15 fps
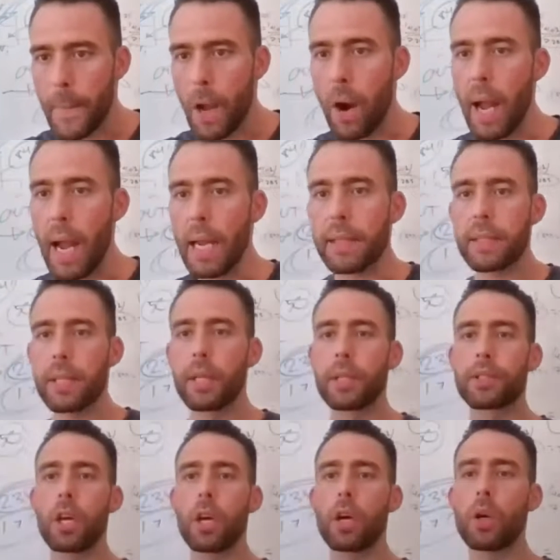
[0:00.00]
All right,
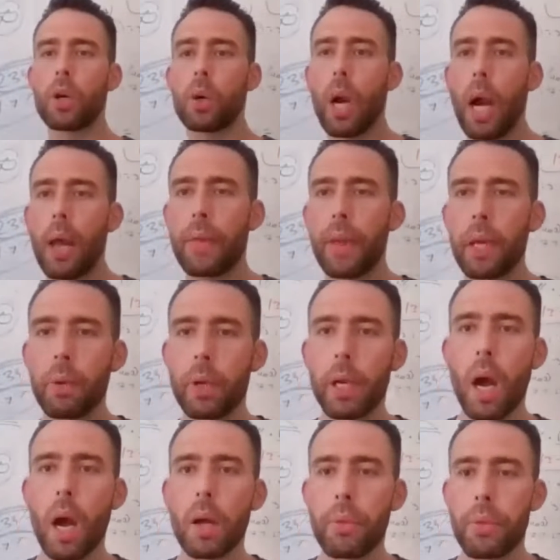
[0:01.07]
so I think we've
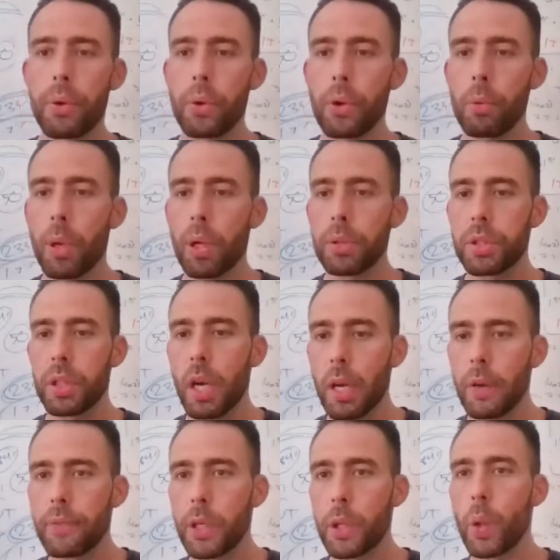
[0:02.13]
gone through most
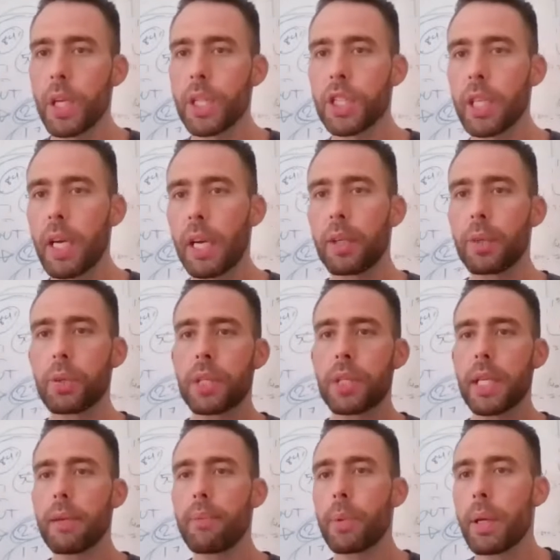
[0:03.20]
of the question. I do
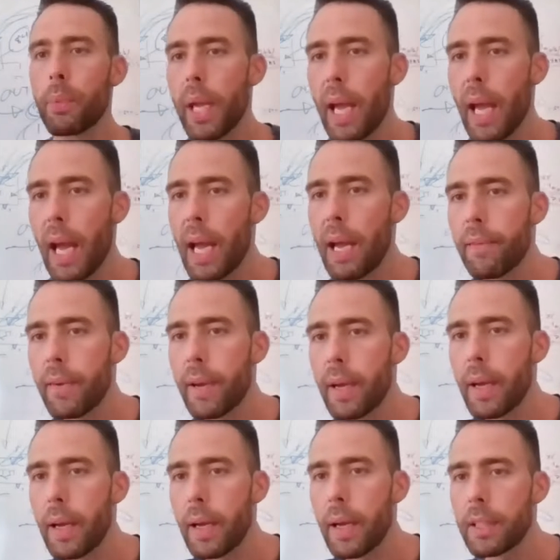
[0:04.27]
see that we have
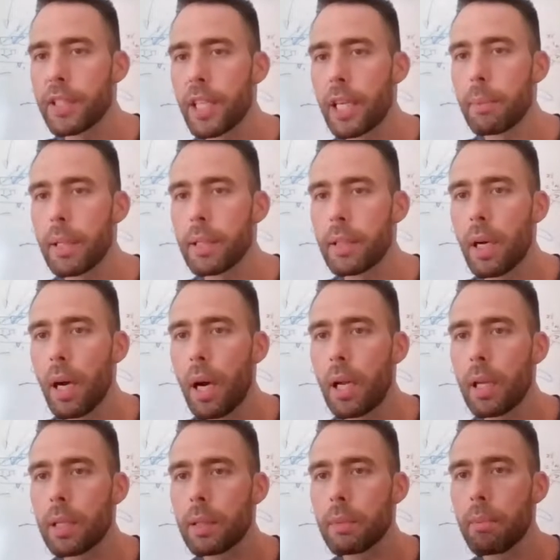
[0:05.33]
a gentleman
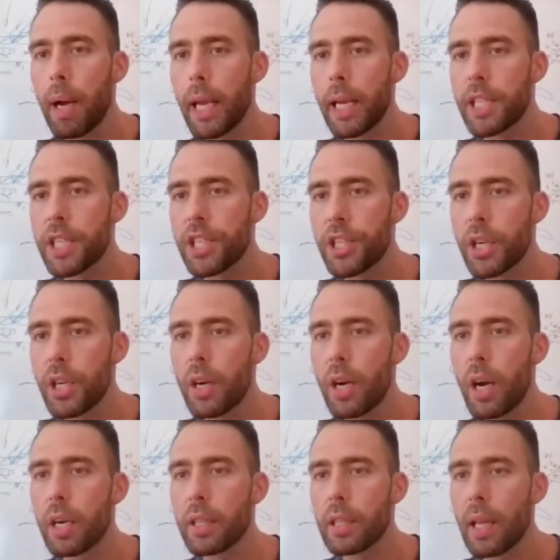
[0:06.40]
called Mike Schur
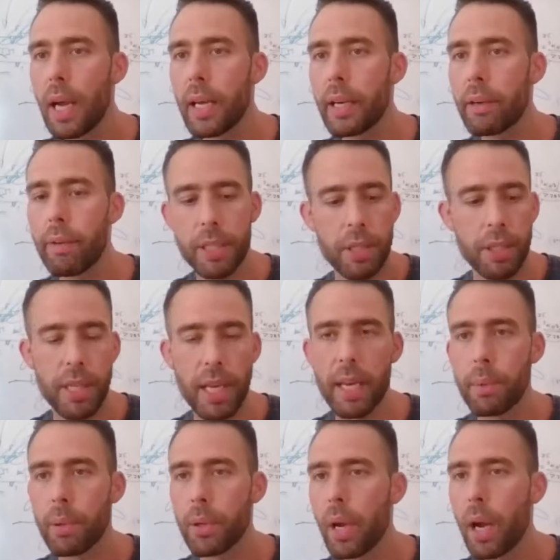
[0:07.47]
on the line. He raised his hand.
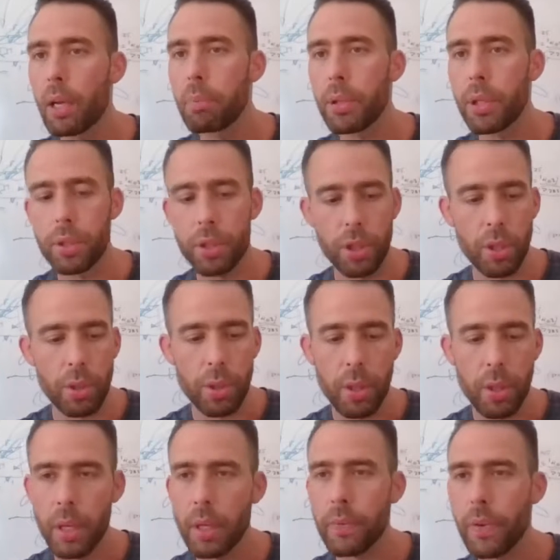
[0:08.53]
I'm going to unmute you.
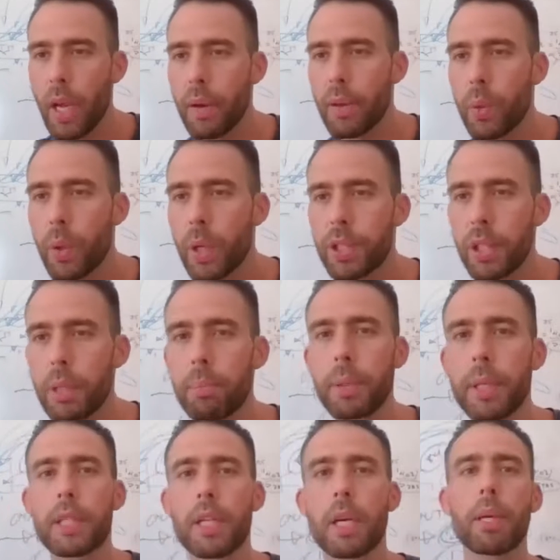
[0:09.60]
If you have a question,
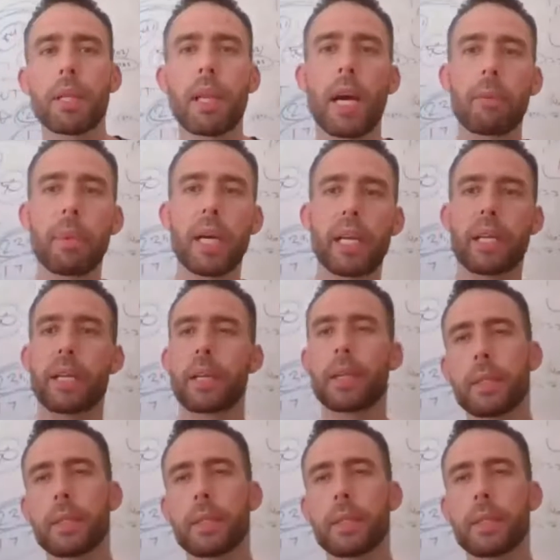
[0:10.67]
please come online, Mike.